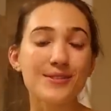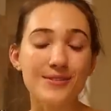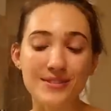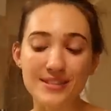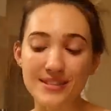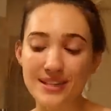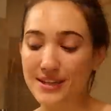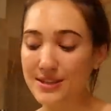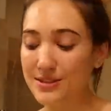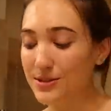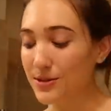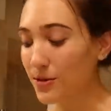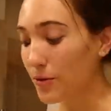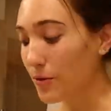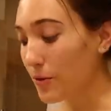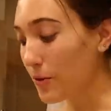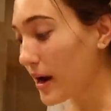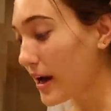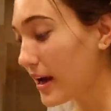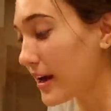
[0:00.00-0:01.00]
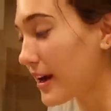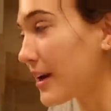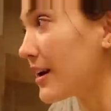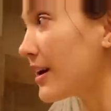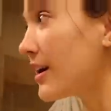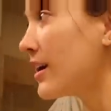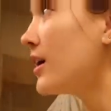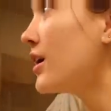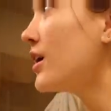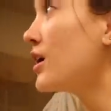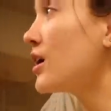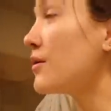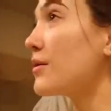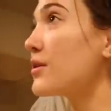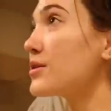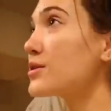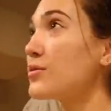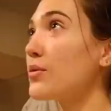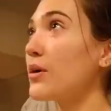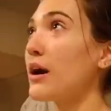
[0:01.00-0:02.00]
So it's nice and quiet. We
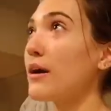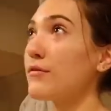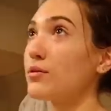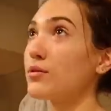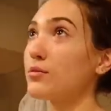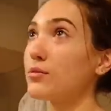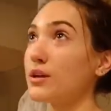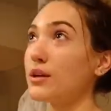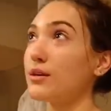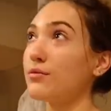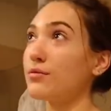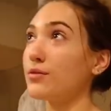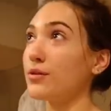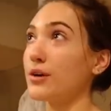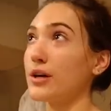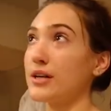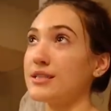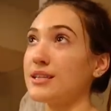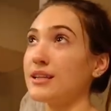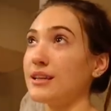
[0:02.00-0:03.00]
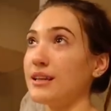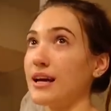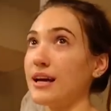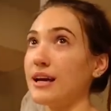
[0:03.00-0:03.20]
also don't have the really fluorescent